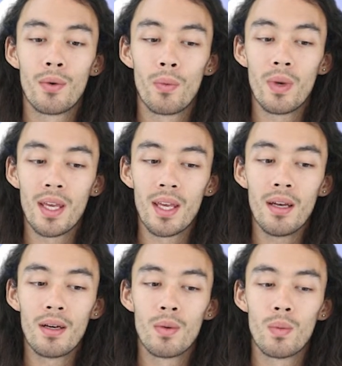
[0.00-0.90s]

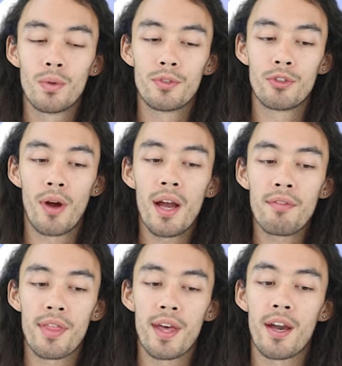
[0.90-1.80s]
We will
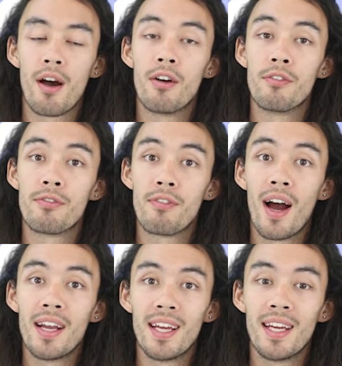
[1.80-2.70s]
drive there on
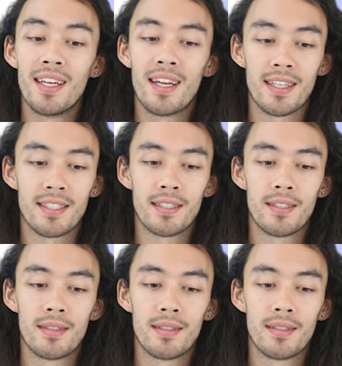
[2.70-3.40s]
Friday night.